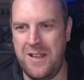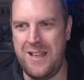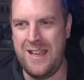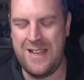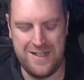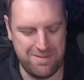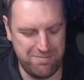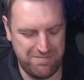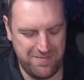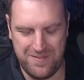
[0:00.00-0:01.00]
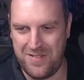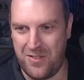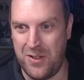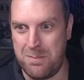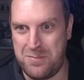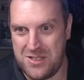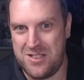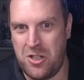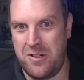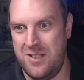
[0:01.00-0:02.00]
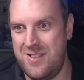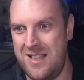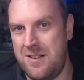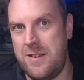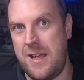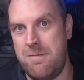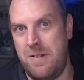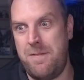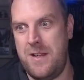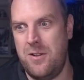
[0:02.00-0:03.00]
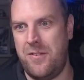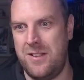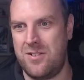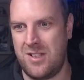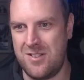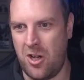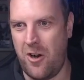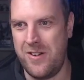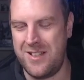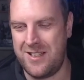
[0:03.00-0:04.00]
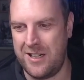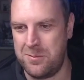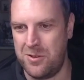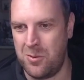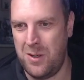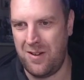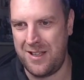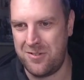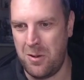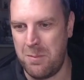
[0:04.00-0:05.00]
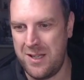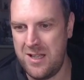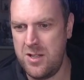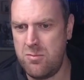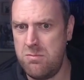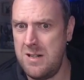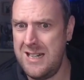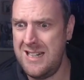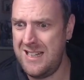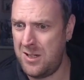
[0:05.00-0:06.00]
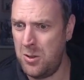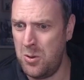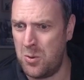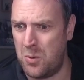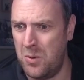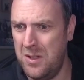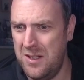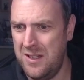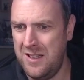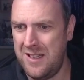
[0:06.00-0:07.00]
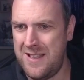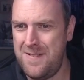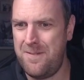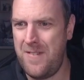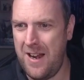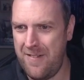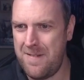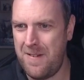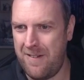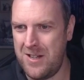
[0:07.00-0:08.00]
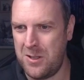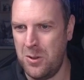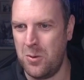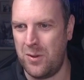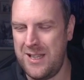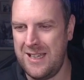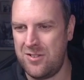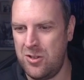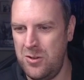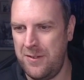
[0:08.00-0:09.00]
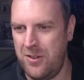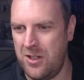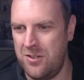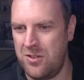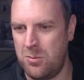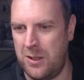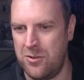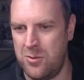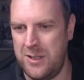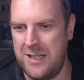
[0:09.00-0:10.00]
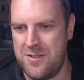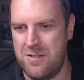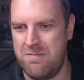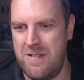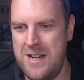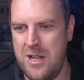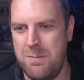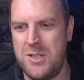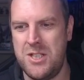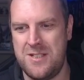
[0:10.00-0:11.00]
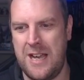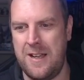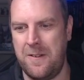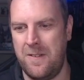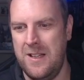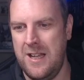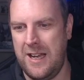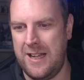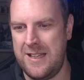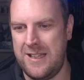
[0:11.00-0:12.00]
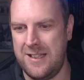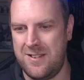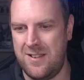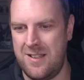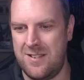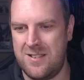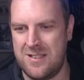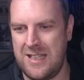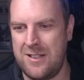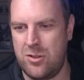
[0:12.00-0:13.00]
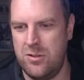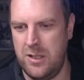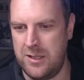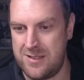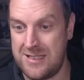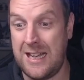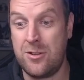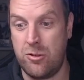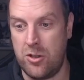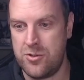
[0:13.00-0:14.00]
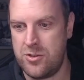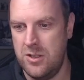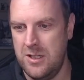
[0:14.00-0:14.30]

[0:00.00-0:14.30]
in the Skitarii, because they reveal the Skitarii detachment as well later on. But he's really cool. He's very, very cool, and he gets 2 different guns as well. So he gets the Radium Jezzail and he gets the Scatros